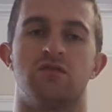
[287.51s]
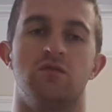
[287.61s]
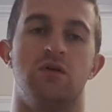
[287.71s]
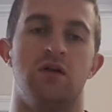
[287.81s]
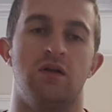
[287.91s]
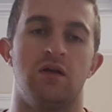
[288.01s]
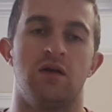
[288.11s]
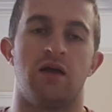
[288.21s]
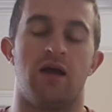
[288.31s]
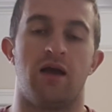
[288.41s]
So
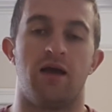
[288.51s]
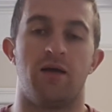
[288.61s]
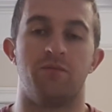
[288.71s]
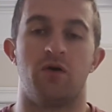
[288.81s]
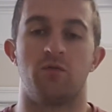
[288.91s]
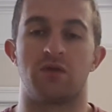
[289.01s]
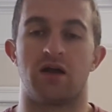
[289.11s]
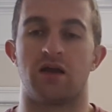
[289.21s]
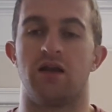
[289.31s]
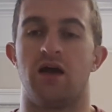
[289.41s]
I hope
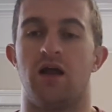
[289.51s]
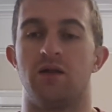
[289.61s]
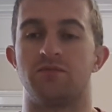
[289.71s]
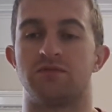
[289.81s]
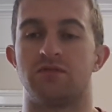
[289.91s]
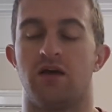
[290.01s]
that kind of helps.